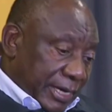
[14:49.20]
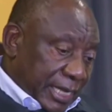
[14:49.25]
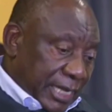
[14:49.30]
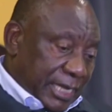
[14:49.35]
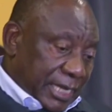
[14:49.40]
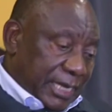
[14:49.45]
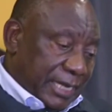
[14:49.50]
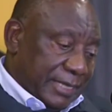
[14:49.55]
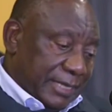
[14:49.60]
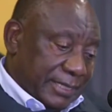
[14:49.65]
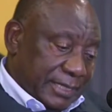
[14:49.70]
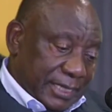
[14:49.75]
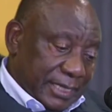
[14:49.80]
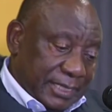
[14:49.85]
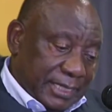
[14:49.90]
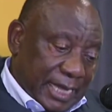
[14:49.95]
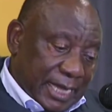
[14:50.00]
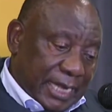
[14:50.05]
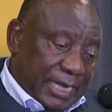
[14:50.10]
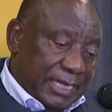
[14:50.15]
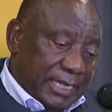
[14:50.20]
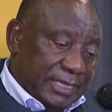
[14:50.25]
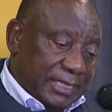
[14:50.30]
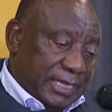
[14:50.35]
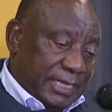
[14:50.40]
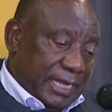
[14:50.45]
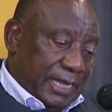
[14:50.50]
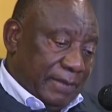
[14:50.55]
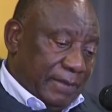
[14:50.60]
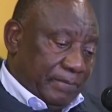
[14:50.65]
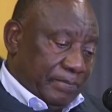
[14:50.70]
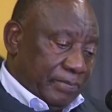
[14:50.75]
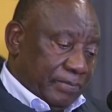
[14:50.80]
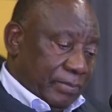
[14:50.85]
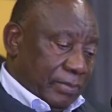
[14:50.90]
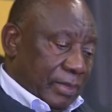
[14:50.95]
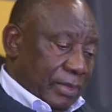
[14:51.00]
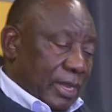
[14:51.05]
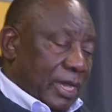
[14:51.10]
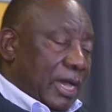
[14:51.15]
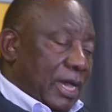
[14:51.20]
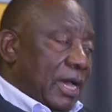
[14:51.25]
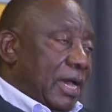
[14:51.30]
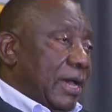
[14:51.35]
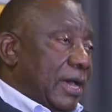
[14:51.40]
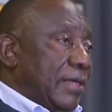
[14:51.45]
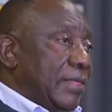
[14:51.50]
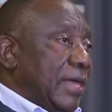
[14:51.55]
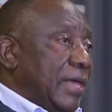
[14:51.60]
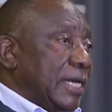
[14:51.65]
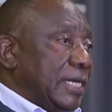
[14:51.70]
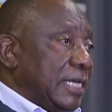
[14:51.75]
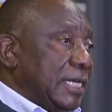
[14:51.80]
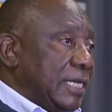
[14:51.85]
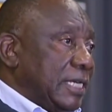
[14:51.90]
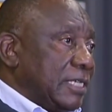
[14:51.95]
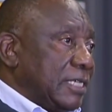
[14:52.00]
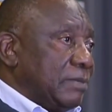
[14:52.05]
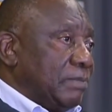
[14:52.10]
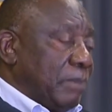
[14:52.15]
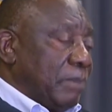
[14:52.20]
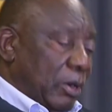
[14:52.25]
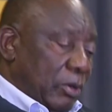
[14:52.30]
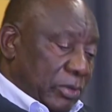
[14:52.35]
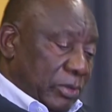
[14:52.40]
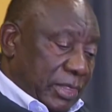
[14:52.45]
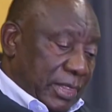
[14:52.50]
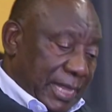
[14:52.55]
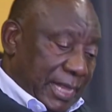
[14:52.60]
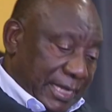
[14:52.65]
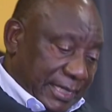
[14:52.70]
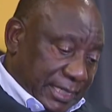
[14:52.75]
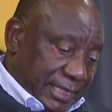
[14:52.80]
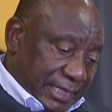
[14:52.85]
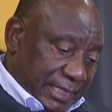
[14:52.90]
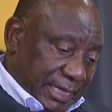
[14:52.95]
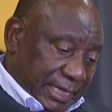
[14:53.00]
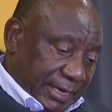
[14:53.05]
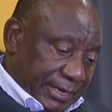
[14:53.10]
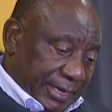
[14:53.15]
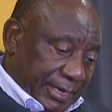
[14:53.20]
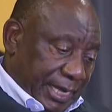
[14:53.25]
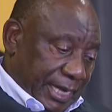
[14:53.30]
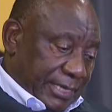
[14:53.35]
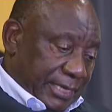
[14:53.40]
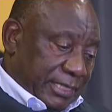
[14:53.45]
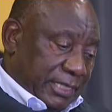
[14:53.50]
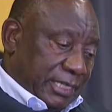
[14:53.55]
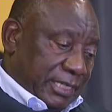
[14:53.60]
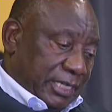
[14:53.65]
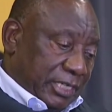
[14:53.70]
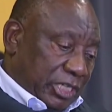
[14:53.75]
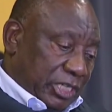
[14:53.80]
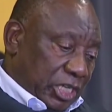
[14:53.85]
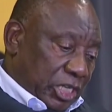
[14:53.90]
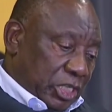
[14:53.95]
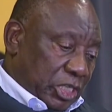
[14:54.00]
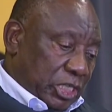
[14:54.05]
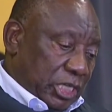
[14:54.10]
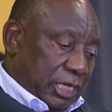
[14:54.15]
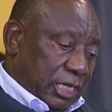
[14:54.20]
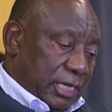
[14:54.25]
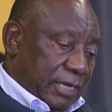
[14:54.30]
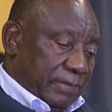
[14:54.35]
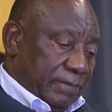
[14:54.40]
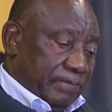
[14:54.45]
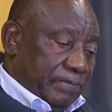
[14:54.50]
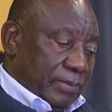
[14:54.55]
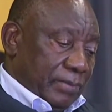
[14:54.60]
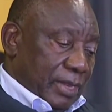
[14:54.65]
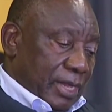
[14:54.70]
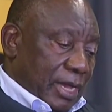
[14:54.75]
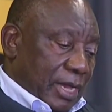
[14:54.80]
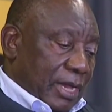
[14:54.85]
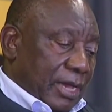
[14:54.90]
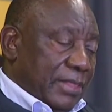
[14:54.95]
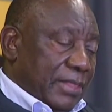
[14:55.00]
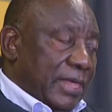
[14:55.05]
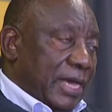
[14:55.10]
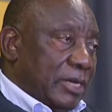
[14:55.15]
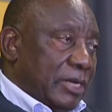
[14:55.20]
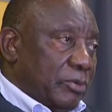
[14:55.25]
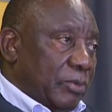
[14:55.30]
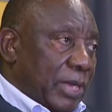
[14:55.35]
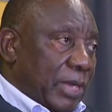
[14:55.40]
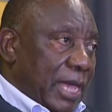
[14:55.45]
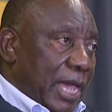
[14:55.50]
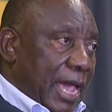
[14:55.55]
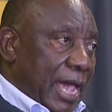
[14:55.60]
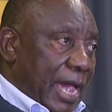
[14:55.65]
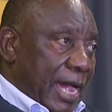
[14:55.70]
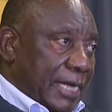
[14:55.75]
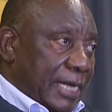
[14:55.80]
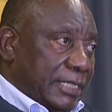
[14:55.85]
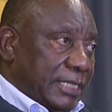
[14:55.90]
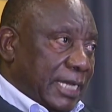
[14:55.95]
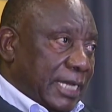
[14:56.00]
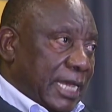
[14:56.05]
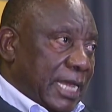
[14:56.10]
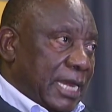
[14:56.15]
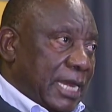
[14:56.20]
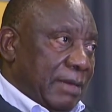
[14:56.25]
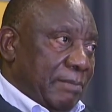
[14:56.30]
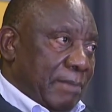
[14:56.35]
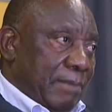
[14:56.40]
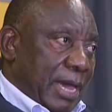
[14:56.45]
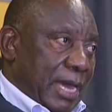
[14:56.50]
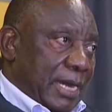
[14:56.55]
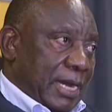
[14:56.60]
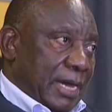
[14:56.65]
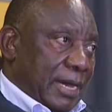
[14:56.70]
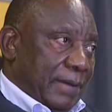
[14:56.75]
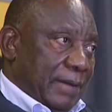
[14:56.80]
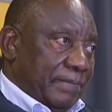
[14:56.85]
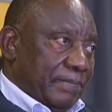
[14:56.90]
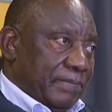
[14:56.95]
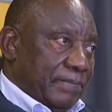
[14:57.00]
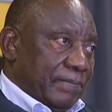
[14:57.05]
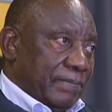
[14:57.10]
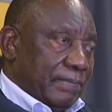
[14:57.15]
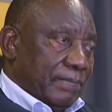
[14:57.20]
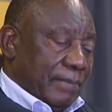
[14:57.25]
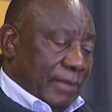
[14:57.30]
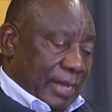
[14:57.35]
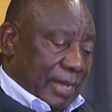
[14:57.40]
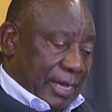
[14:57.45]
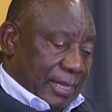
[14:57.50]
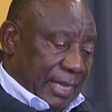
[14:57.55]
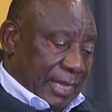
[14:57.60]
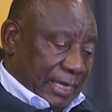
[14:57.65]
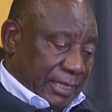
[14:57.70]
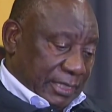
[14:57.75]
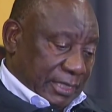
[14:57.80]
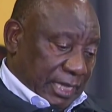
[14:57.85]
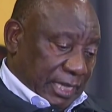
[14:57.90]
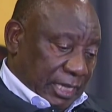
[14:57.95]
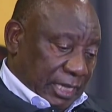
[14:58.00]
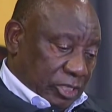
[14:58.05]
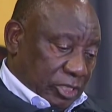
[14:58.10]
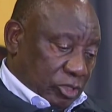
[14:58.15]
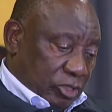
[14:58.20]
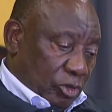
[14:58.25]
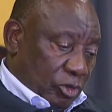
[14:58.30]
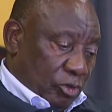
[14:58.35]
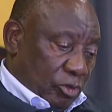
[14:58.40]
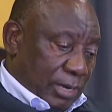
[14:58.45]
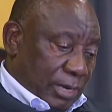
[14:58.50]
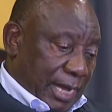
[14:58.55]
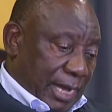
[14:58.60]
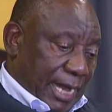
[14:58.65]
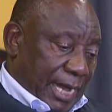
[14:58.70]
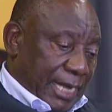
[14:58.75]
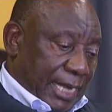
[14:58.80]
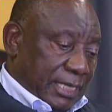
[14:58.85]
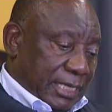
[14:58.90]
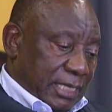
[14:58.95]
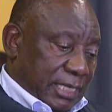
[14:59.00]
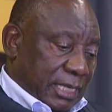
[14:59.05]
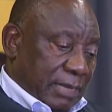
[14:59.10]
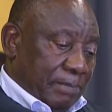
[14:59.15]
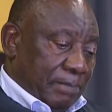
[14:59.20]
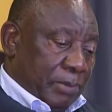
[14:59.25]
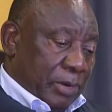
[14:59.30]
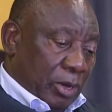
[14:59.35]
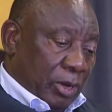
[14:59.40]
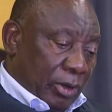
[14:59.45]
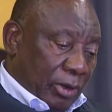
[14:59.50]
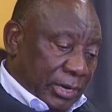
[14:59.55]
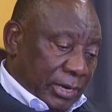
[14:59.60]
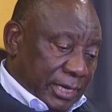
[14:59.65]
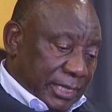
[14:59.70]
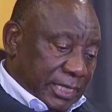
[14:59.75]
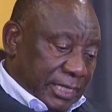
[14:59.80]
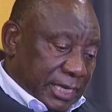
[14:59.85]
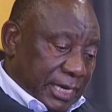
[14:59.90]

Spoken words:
We have agreed as this NEC that it is both necessary and strategic that we act in a manner that seeks to unite